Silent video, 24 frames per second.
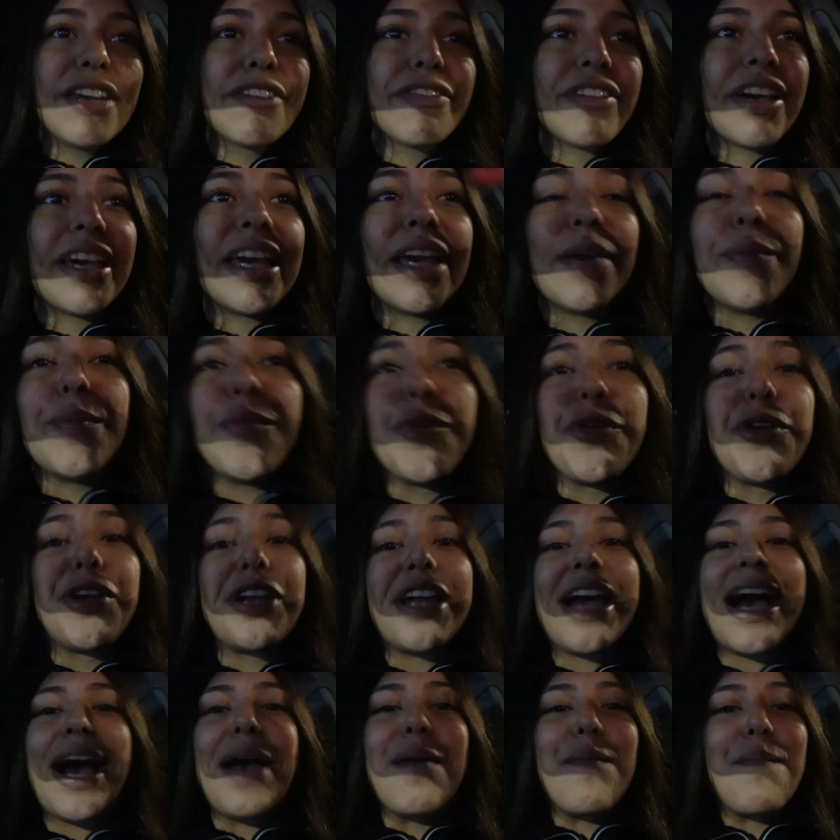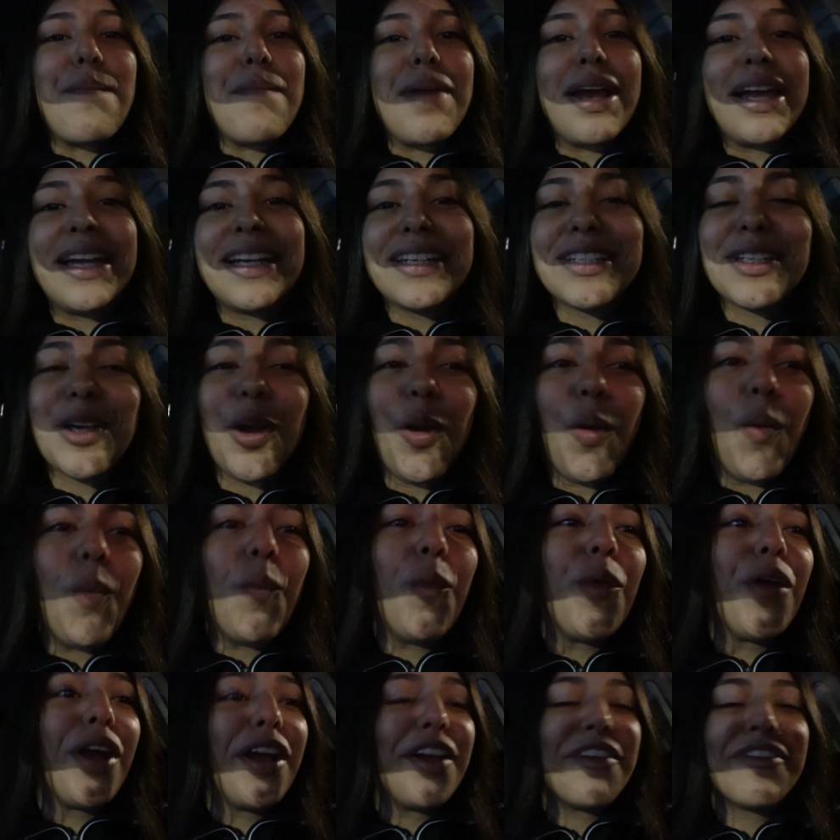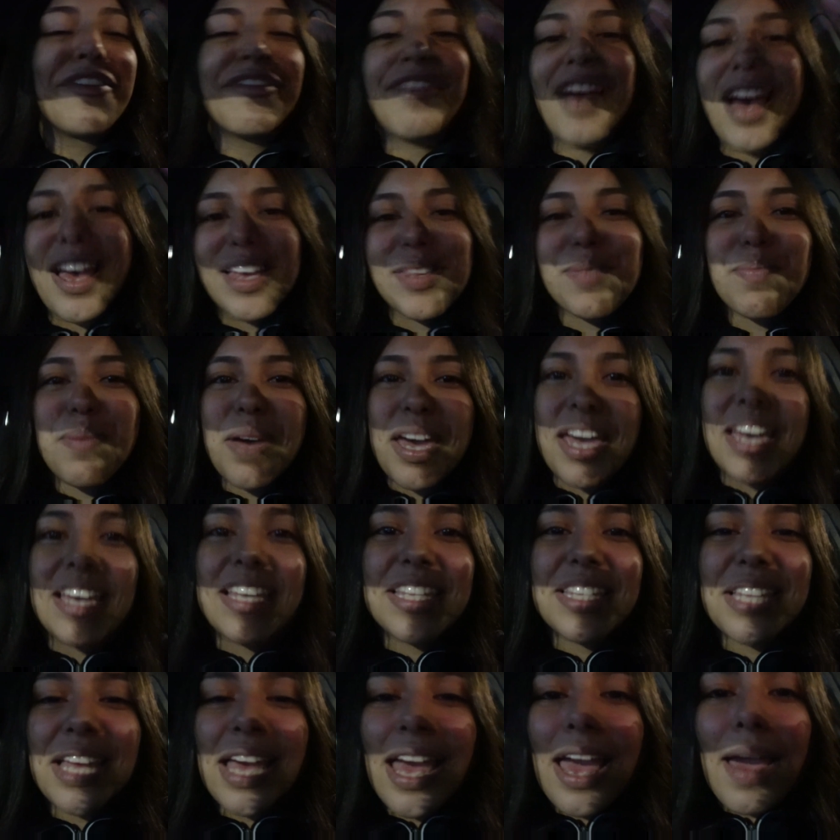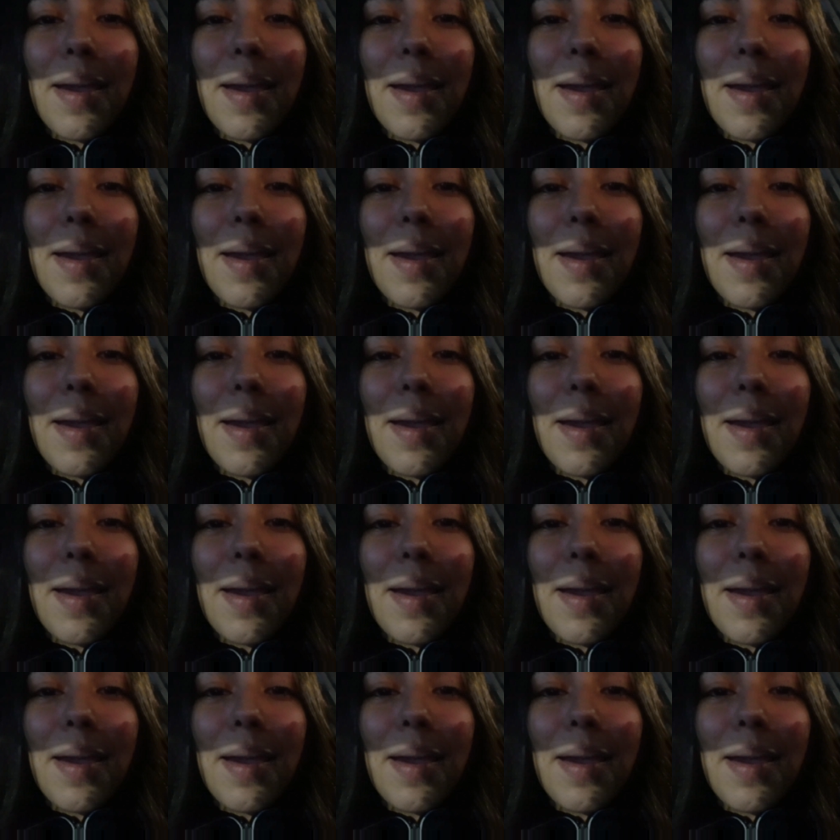if I get bored, I might work fast-paced,